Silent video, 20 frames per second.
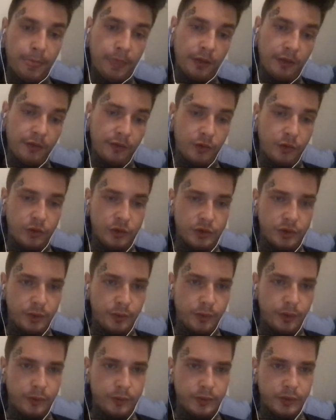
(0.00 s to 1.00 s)
of course the
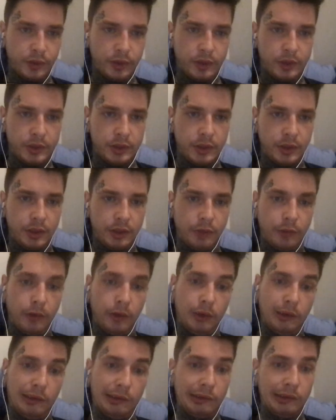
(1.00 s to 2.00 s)
perps are gonna say,
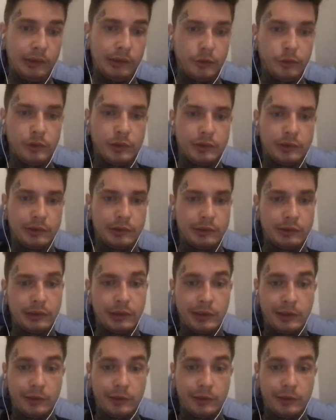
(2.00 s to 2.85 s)
well, he was